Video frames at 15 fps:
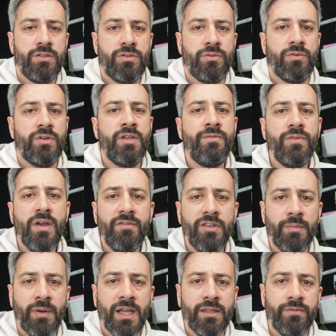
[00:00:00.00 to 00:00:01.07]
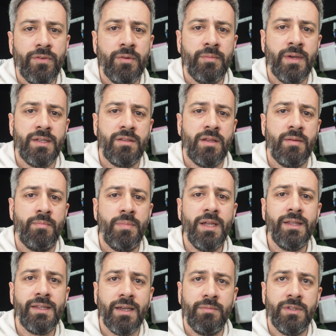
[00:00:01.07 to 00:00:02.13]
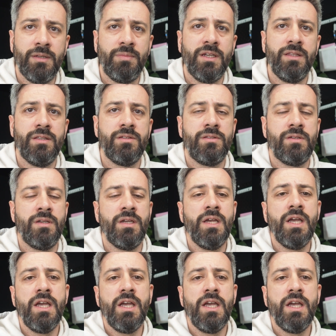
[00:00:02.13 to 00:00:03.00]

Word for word: these two? If you have the platform as a build time dependency,